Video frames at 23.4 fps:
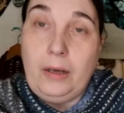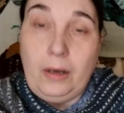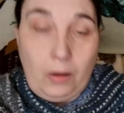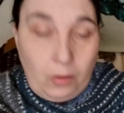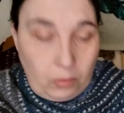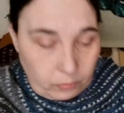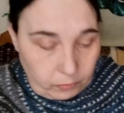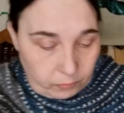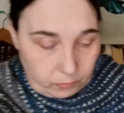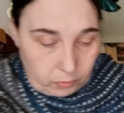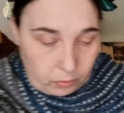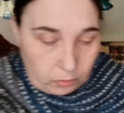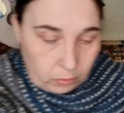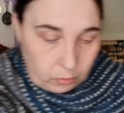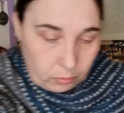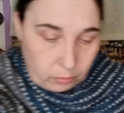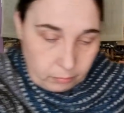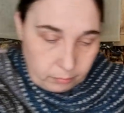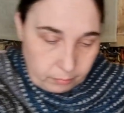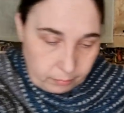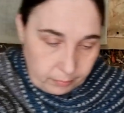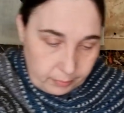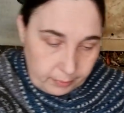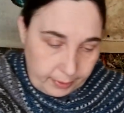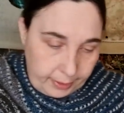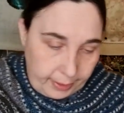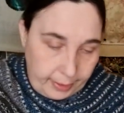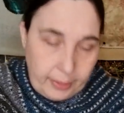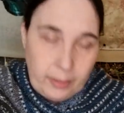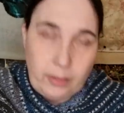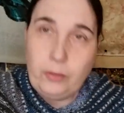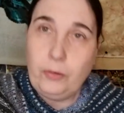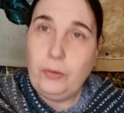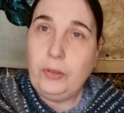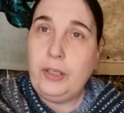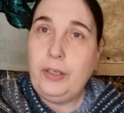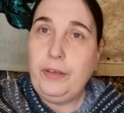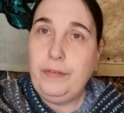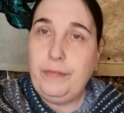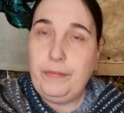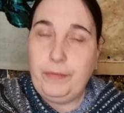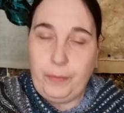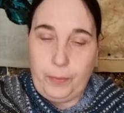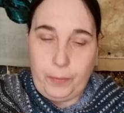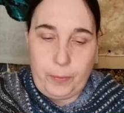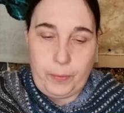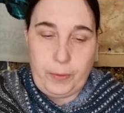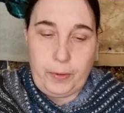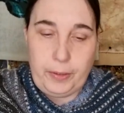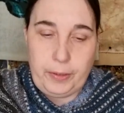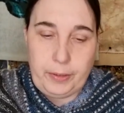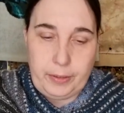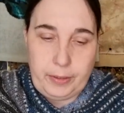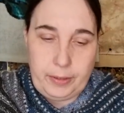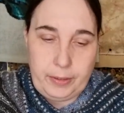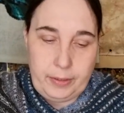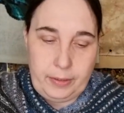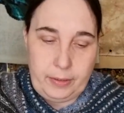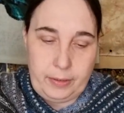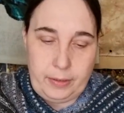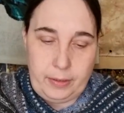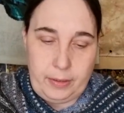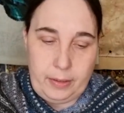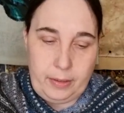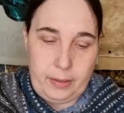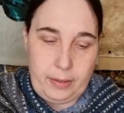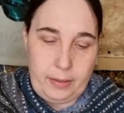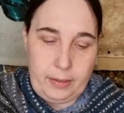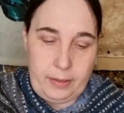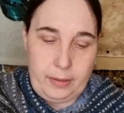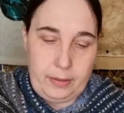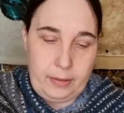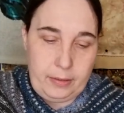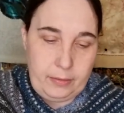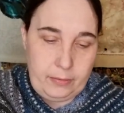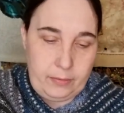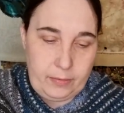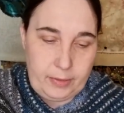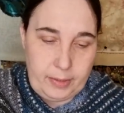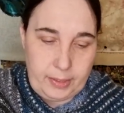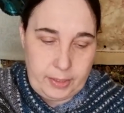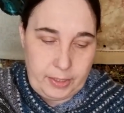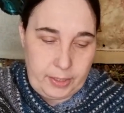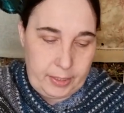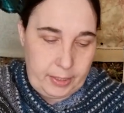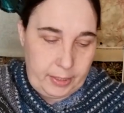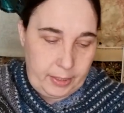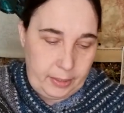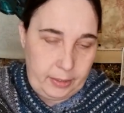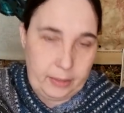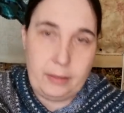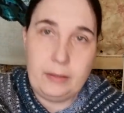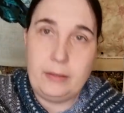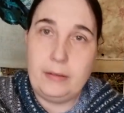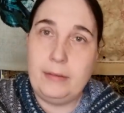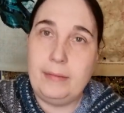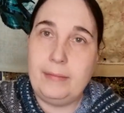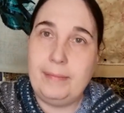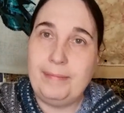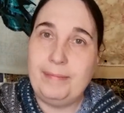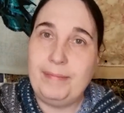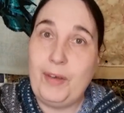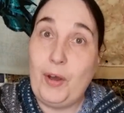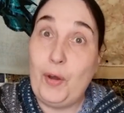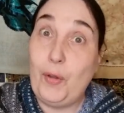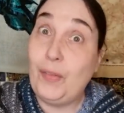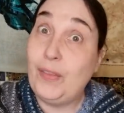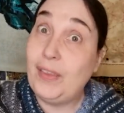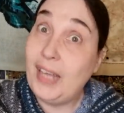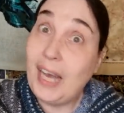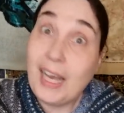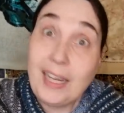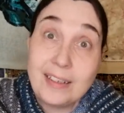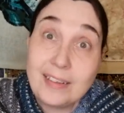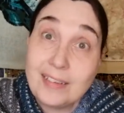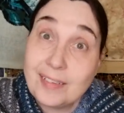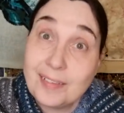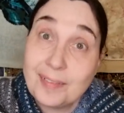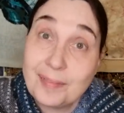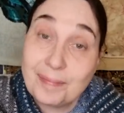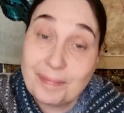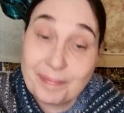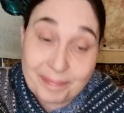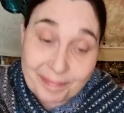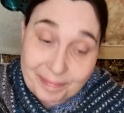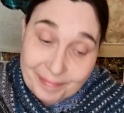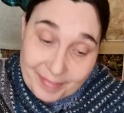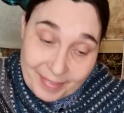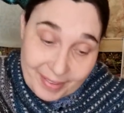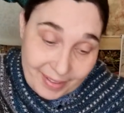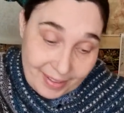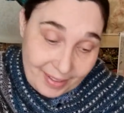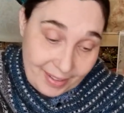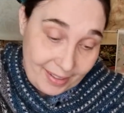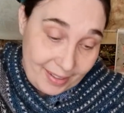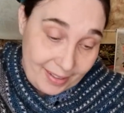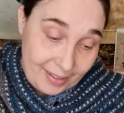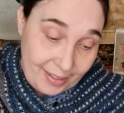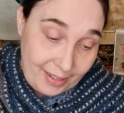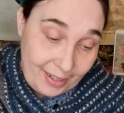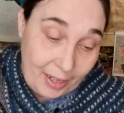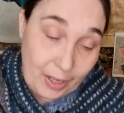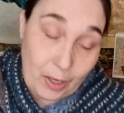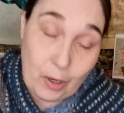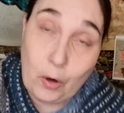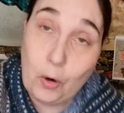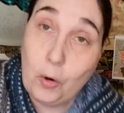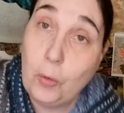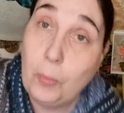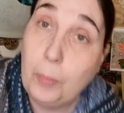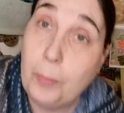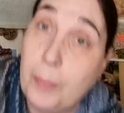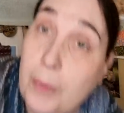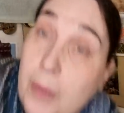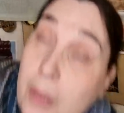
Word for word: Also, kind of looking forward uh, stitching on that. I hope,